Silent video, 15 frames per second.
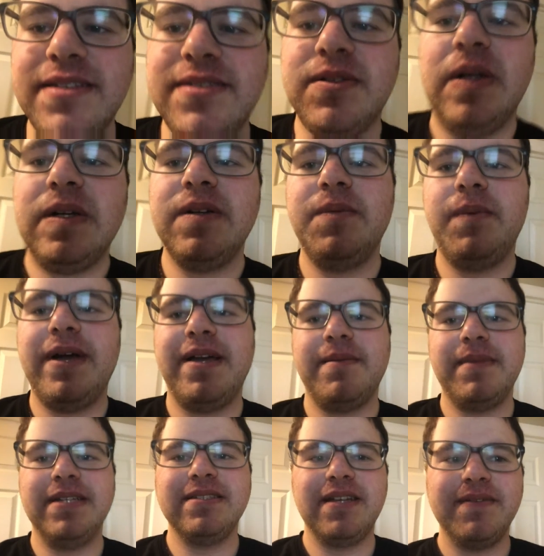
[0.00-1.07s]
I started weighing
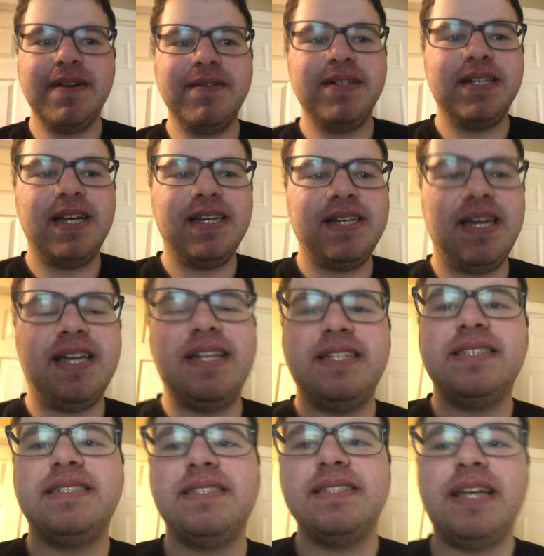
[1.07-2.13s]
myself every day and
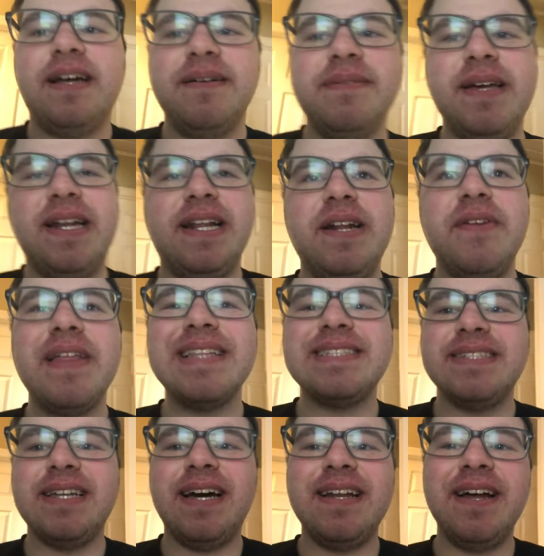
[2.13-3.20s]
it's not, and I know that's
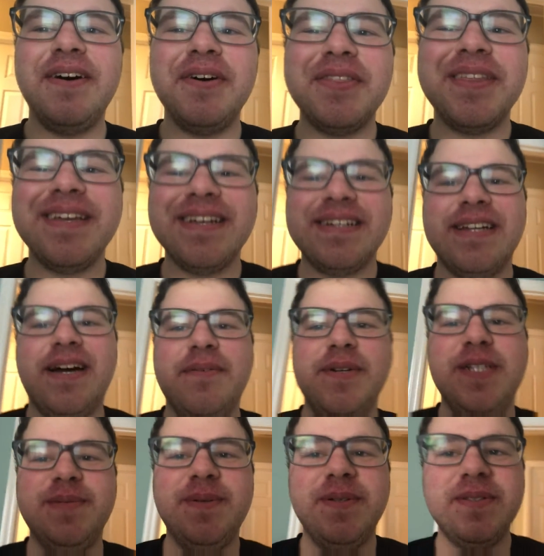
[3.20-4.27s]
not healthy and not what
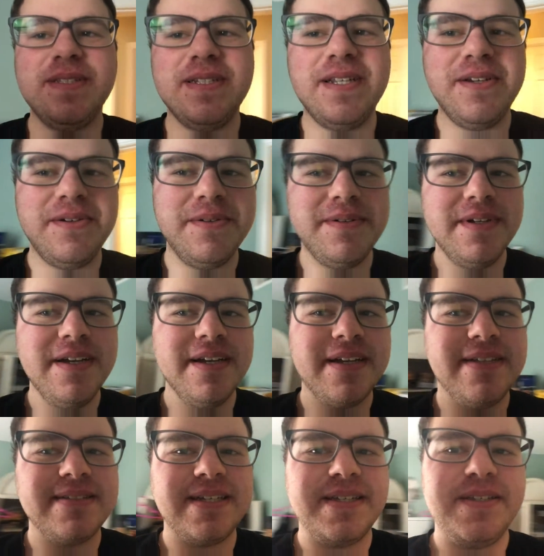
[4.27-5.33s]
you're supposed to do
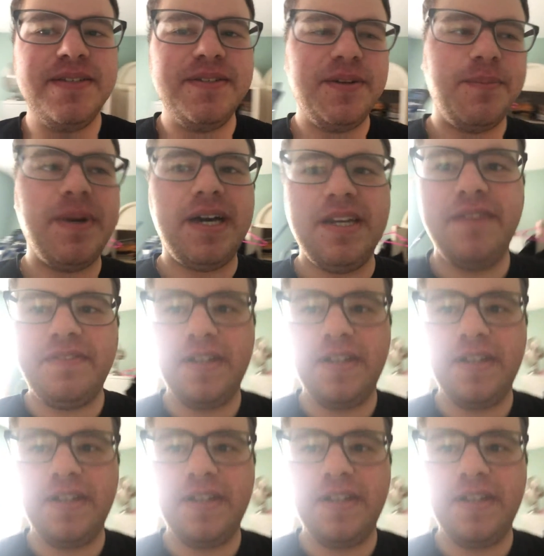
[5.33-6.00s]
because like your body